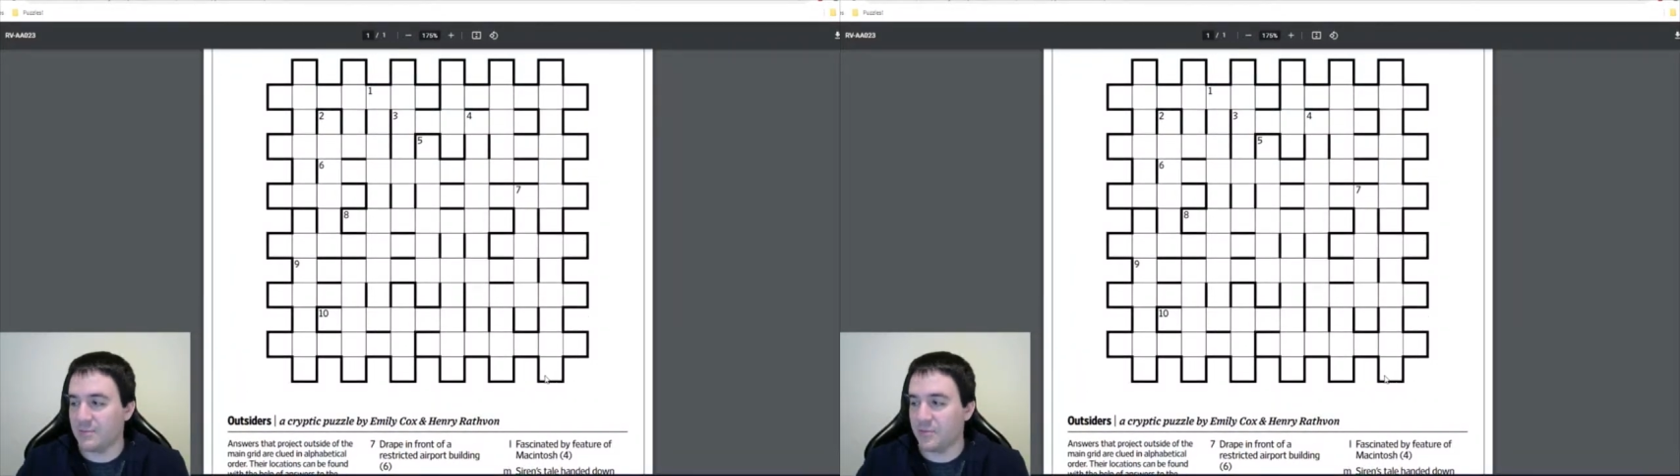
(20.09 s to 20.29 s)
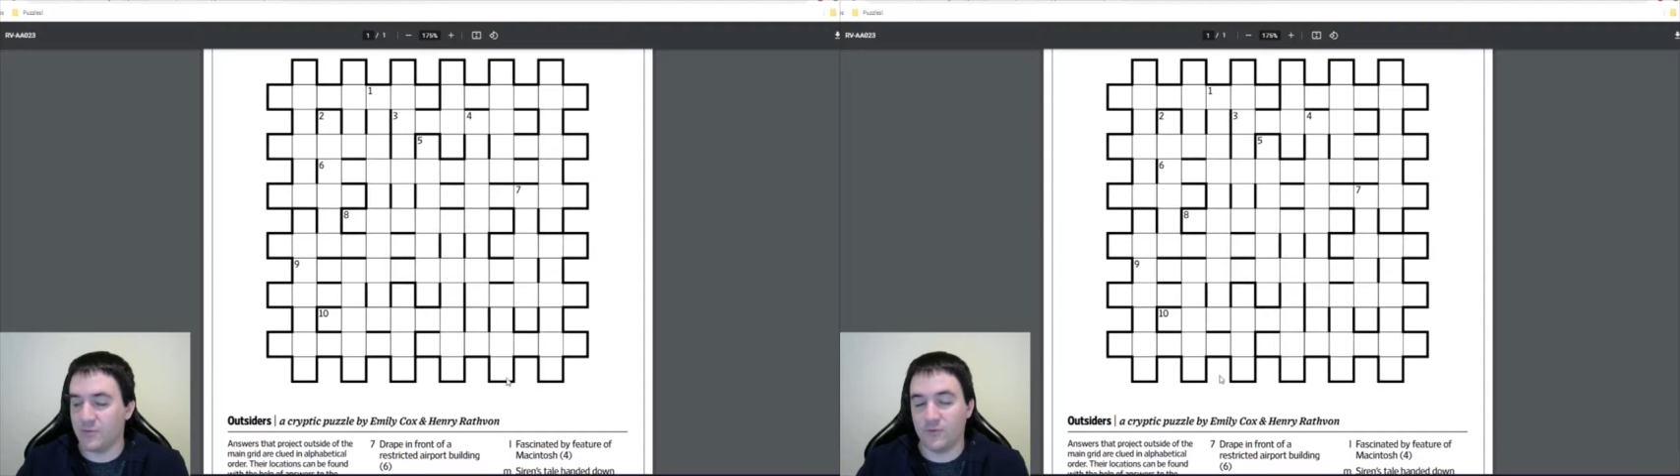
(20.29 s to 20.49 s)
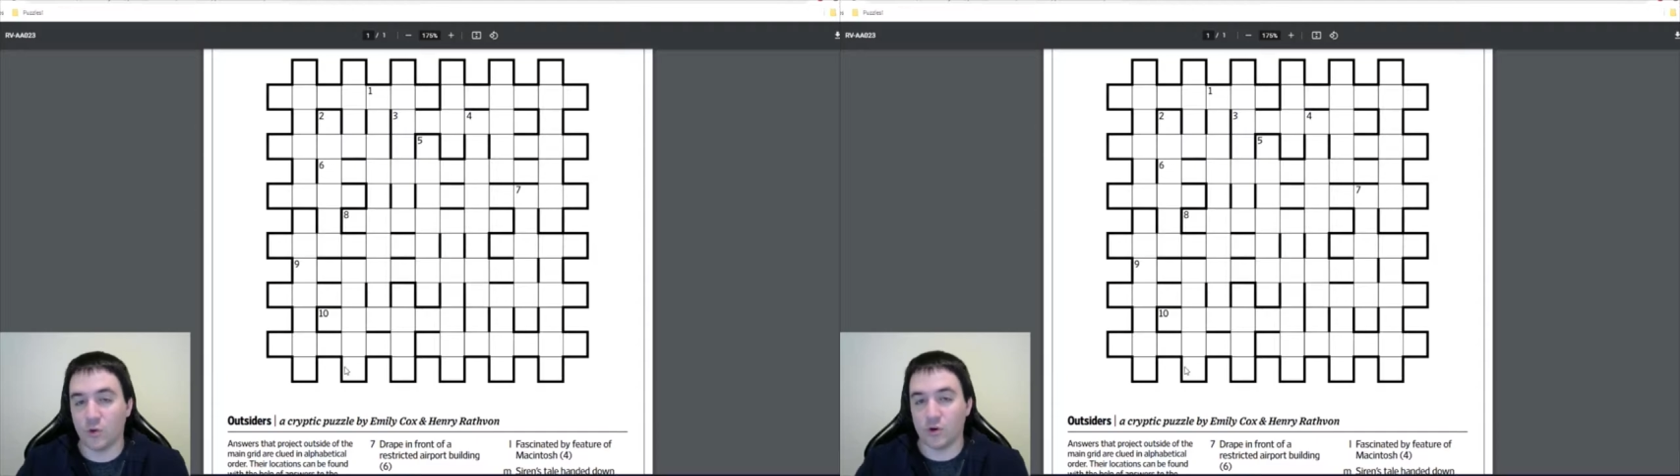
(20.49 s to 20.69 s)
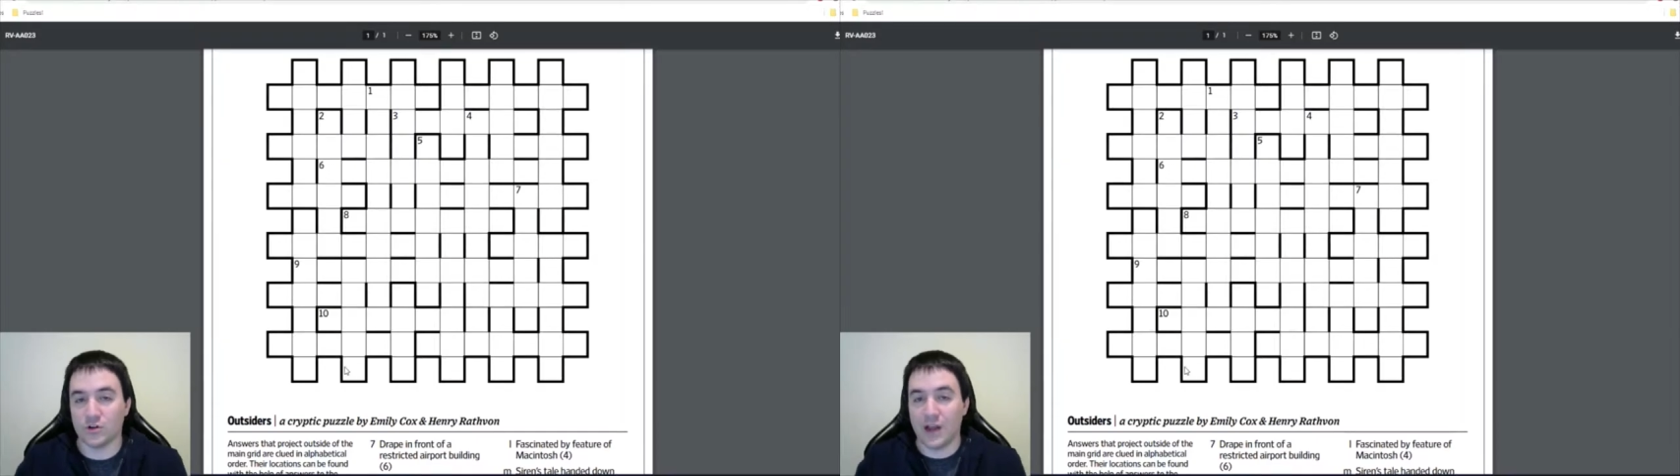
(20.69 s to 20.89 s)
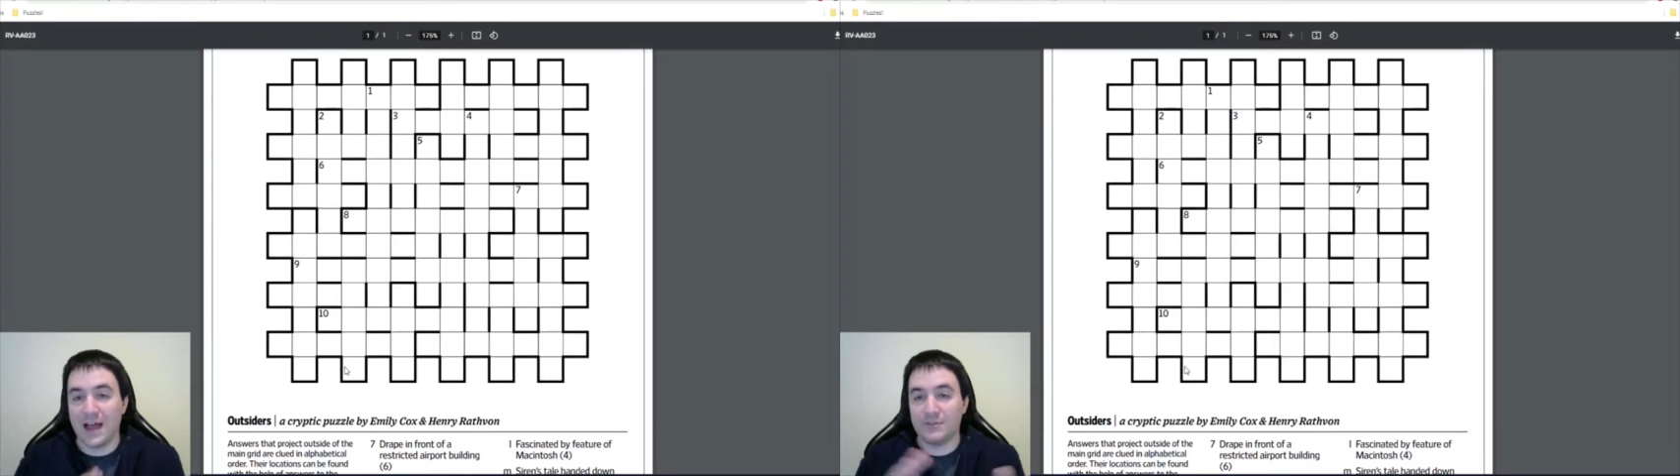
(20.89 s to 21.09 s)
before
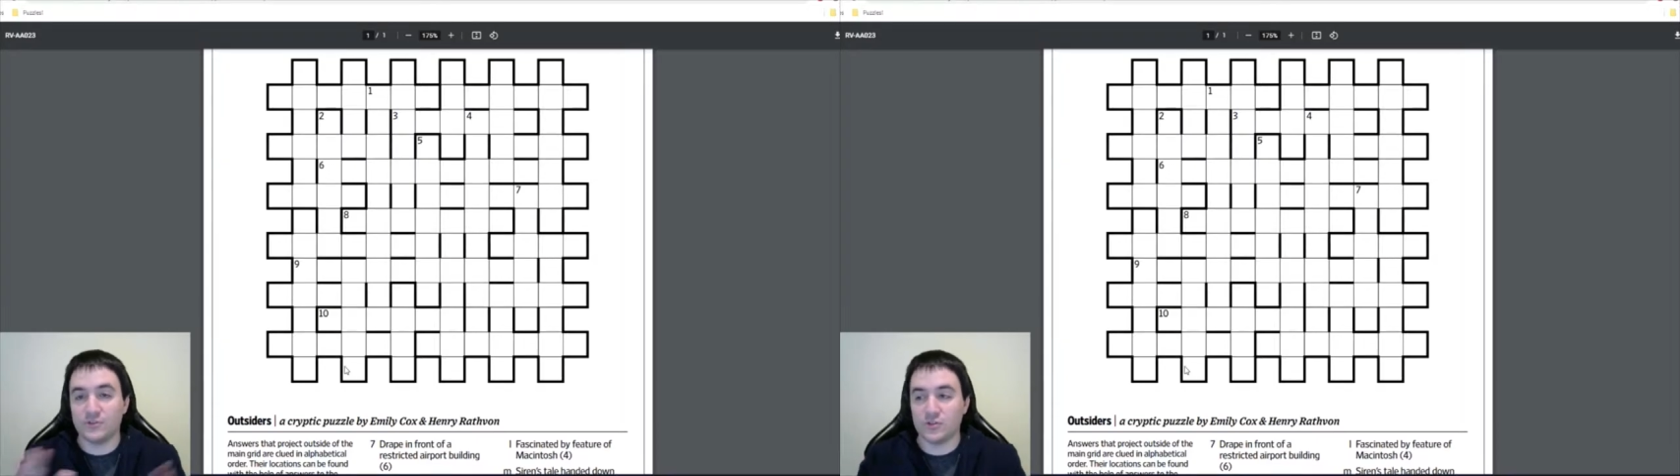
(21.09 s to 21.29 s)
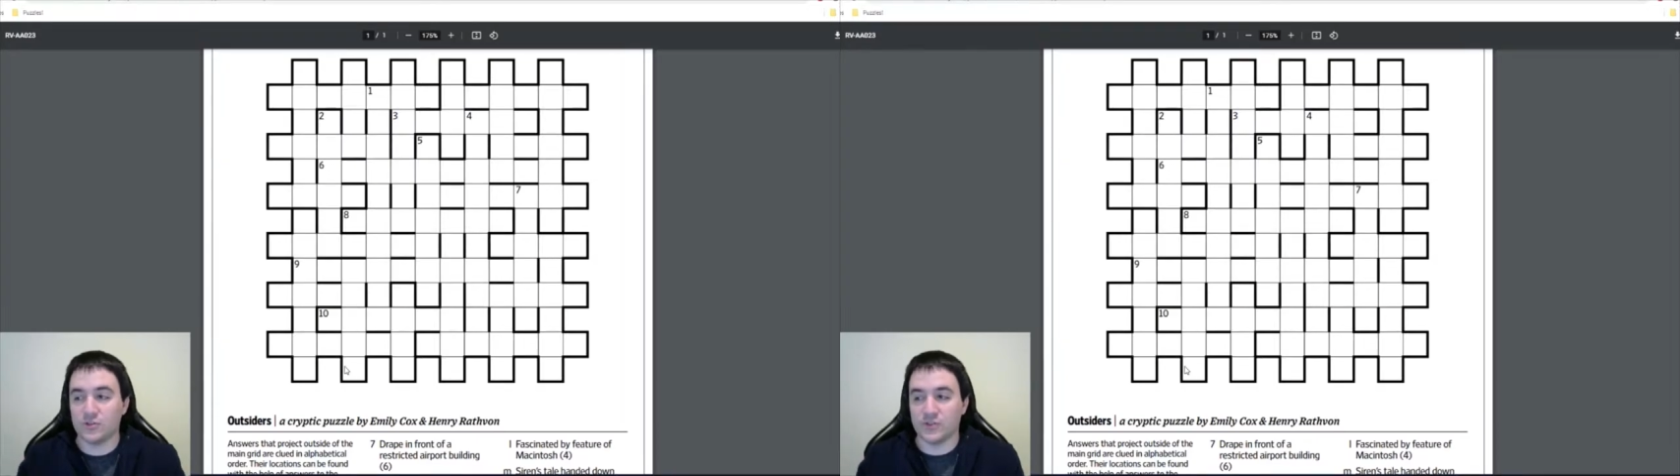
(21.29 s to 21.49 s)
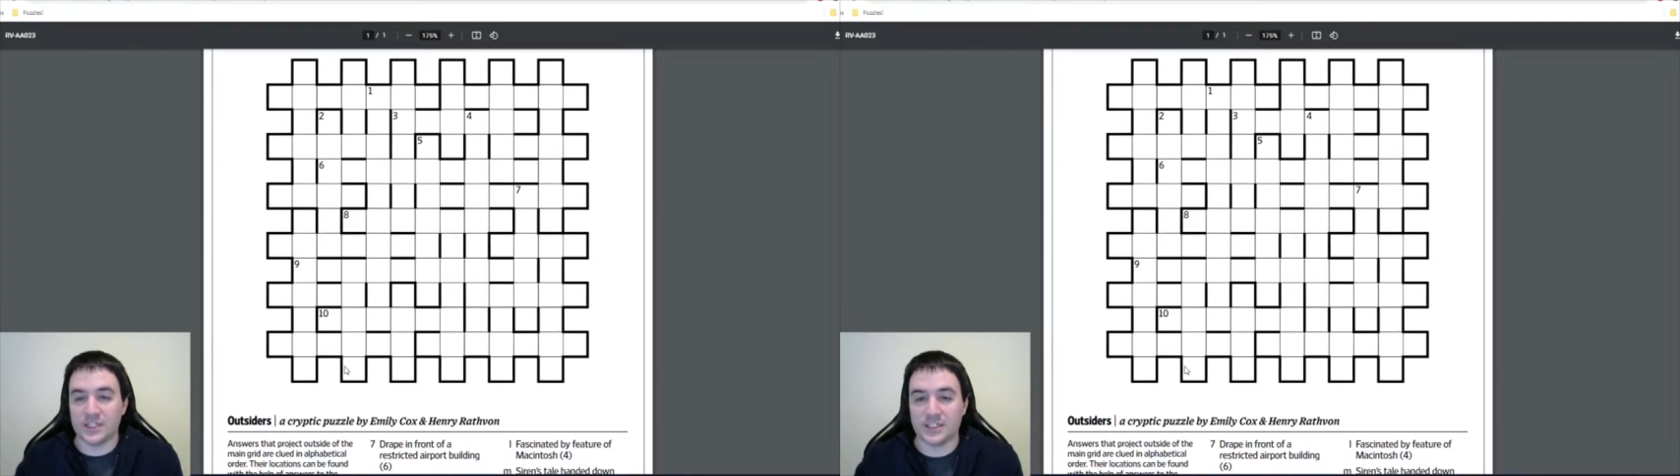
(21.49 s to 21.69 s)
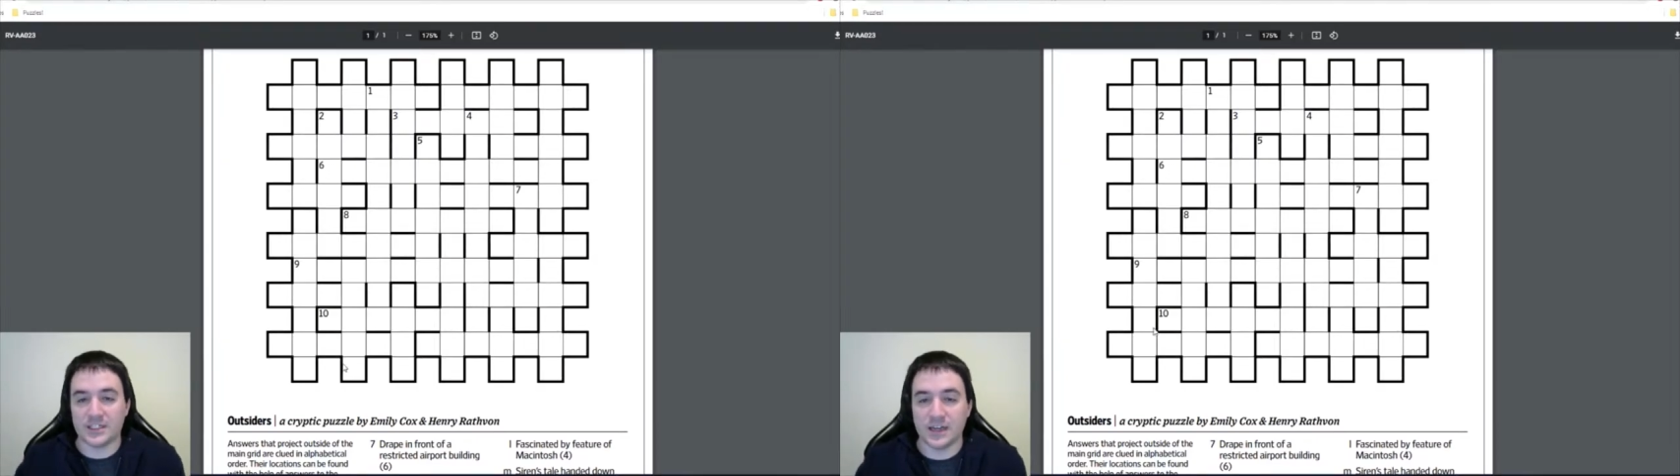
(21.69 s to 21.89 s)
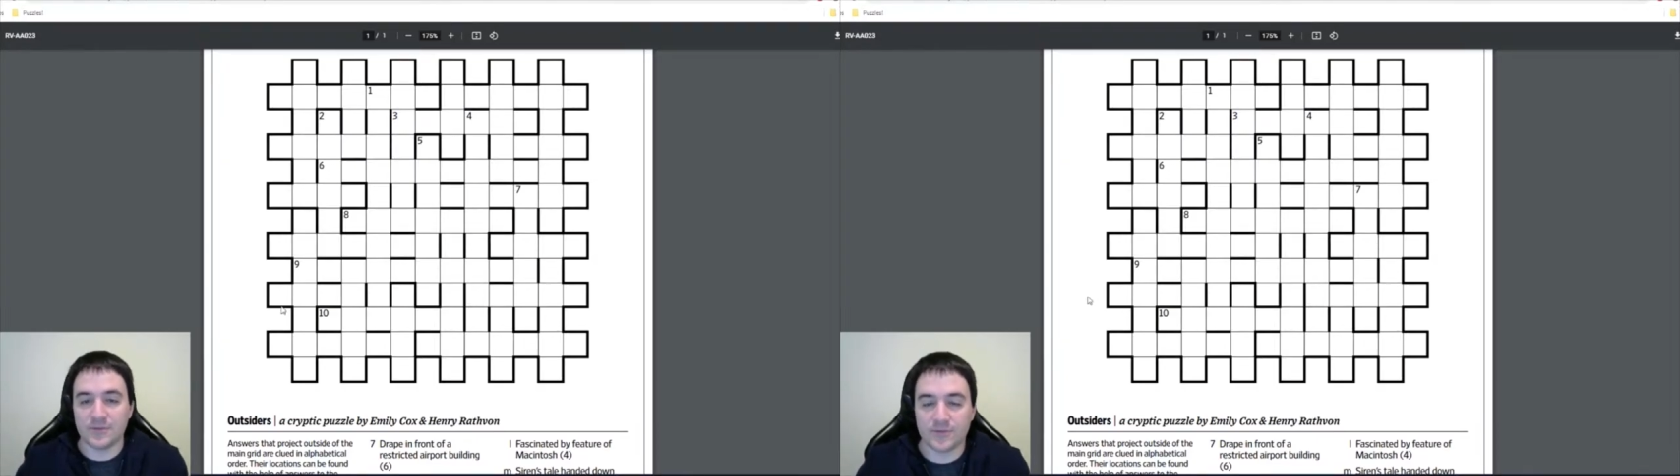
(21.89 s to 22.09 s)
or after the grid
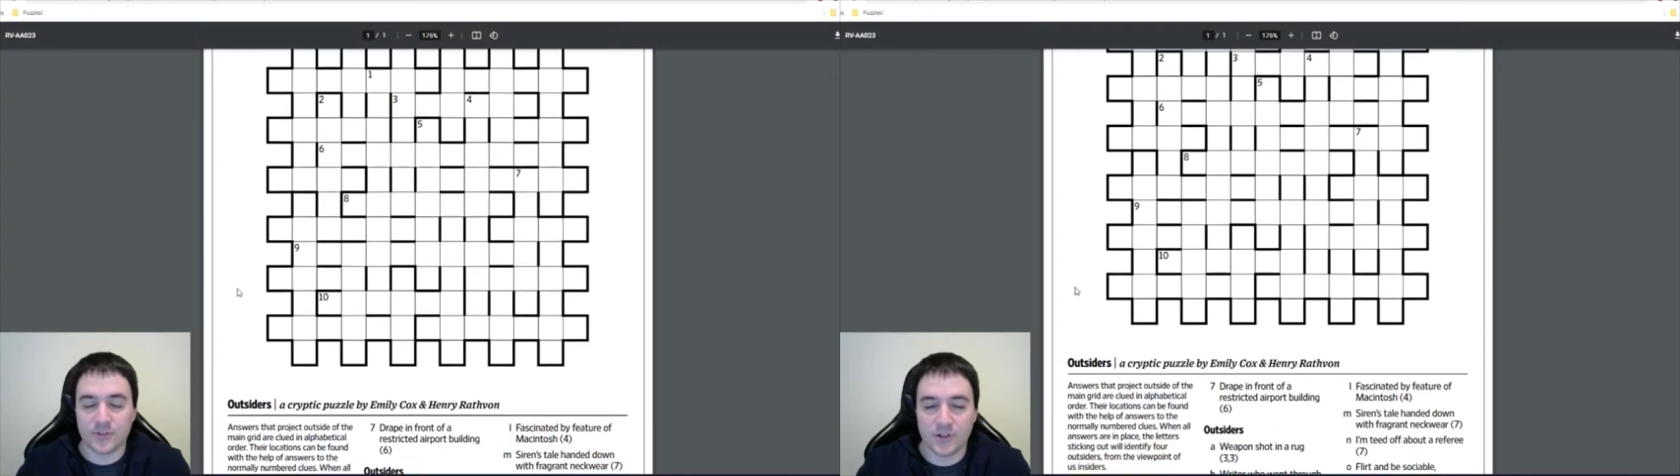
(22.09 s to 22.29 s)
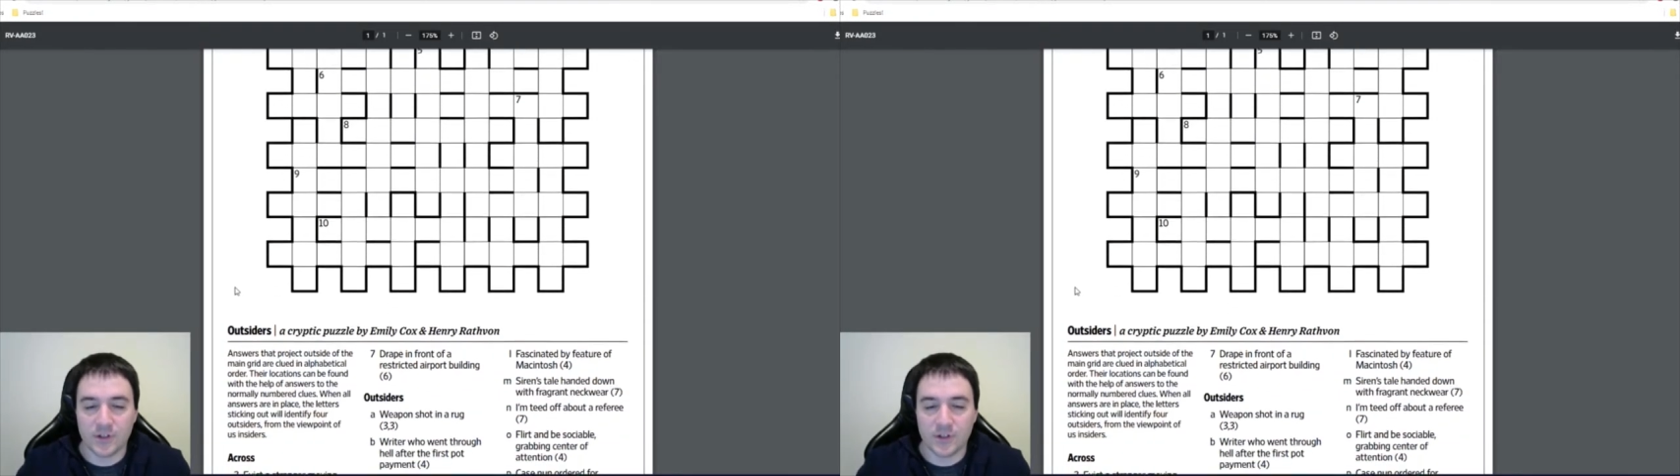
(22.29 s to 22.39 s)
itself.